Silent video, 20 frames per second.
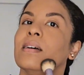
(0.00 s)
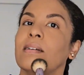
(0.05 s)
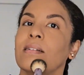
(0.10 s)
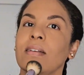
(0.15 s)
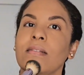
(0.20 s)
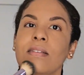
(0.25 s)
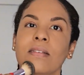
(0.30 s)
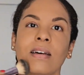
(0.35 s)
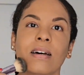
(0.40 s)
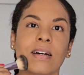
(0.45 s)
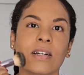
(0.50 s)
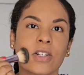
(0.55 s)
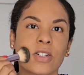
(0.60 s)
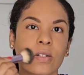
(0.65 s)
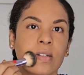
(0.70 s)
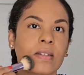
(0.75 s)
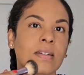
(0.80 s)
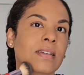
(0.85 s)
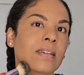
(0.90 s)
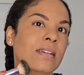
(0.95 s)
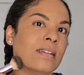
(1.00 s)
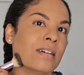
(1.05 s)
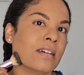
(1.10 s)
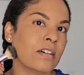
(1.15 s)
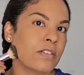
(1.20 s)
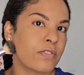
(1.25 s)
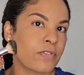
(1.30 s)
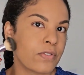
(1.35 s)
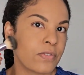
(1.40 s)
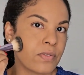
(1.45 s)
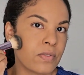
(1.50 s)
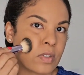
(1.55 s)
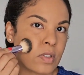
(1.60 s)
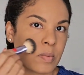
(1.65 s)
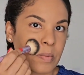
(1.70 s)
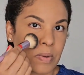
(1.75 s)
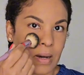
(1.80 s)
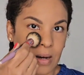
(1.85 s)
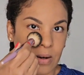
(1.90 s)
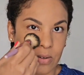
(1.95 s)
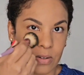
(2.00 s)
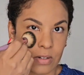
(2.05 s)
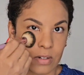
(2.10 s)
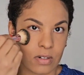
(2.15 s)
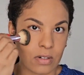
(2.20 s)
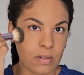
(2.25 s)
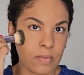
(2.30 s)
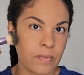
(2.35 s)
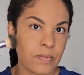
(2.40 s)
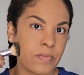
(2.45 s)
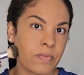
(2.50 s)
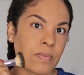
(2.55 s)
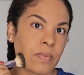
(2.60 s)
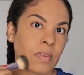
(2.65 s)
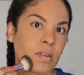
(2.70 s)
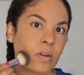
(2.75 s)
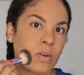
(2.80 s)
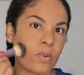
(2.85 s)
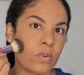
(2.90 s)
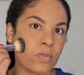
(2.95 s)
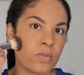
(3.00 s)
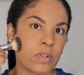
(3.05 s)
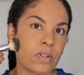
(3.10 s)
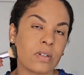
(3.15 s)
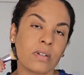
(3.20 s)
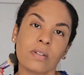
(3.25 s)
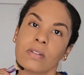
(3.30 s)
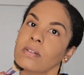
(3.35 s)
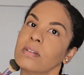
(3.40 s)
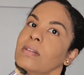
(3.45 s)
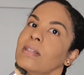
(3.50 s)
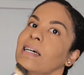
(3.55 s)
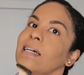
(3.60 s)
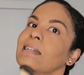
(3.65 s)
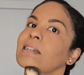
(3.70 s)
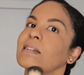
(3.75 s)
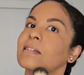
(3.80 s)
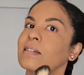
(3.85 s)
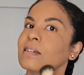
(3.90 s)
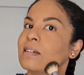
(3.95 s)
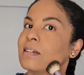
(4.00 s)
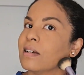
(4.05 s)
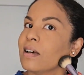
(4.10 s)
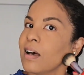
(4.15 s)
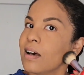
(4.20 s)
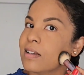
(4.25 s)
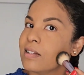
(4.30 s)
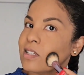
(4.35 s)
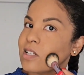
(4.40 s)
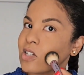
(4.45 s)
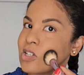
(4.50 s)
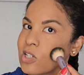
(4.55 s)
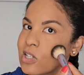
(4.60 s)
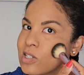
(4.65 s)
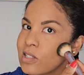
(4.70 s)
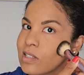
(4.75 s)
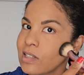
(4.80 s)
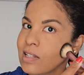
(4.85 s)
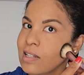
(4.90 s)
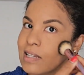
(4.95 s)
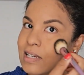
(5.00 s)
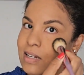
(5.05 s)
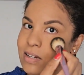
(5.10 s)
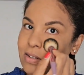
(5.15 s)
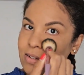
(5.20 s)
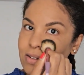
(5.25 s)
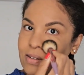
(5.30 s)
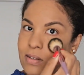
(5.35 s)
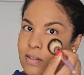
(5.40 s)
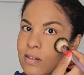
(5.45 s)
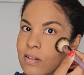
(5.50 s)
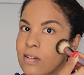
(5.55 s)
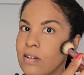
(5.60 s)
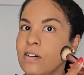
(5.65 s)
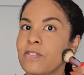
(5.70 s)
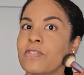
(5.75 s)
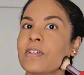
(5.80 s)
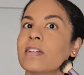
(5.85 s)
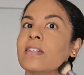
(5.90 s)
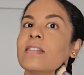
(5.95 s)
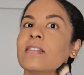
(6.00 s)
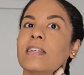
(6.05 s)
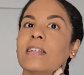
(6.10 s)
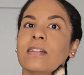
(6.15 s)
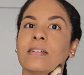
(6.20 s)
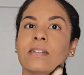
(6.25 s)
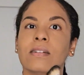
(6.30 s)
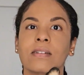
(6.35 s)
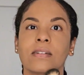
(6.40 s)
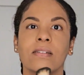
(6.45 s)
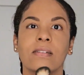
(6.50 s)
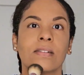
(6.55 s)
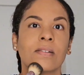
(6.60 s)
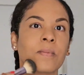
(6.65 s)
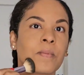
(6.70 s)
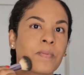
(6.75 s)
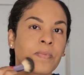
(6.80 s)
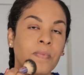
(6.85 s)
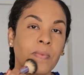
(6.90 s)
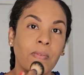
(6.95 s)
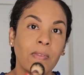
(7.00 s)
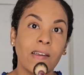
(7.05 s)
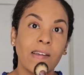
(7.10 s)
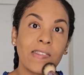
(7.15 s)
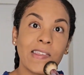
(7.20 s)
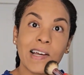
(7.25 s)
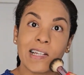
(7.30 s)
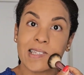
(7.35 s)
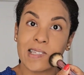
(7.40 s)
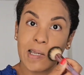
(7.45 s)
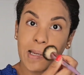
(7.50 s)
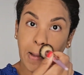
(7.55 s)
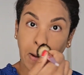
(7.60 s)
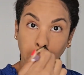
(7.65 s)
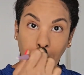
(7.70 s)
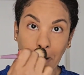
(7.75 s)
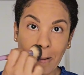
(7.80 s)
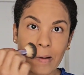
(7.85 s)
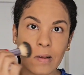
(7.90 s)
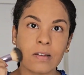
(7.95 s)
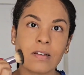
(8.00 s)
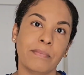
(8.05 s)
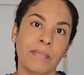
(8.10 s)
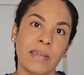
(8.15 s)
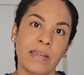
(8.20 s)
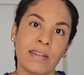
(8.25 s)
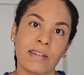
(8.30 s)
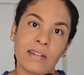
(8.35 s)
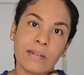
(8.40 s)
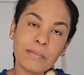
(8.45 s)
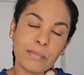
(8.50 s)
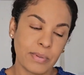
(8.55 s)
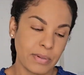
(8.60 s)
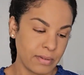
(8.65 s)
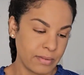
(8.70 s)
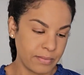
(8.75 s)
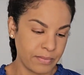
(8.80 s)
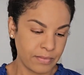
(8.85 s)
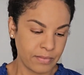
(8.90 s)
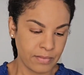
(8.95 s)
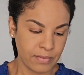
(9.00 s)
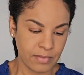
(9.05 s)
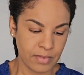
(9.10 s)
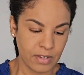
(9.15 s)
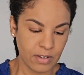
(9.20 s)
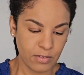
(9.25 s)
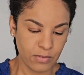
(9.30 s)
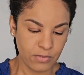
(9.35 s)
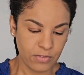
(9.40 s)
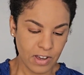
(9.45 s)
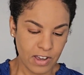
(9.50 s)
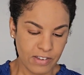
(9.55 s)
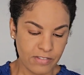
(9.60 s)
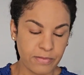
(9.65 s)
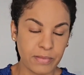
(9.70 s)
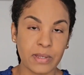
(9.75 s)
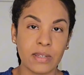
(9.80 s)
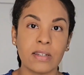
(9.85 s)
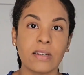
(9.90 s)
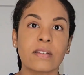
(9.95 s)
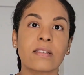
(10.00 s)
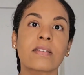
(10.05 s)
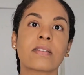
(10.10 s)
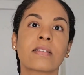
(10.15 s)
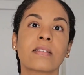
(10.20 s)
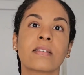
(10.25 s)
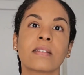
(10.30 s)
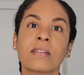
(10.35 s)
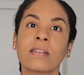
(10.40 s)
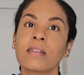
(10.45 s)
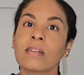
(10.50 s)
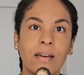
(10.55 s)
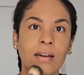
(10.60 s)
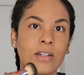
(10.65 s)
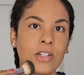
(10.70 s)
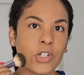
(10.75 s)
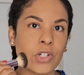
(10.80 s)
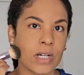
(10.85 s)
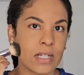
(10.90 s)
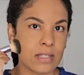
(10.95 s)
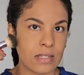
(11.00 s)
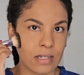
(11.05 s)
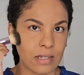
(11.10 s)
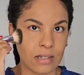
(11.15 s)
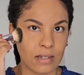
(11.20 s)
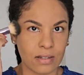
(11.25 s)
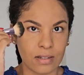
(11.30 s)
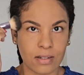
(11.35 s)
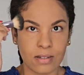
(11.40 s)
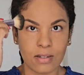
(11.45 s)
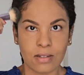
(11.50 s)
it's actually enough to powder over that additional layer of concealer. And that's it. Makeup in 5 minutes, addressing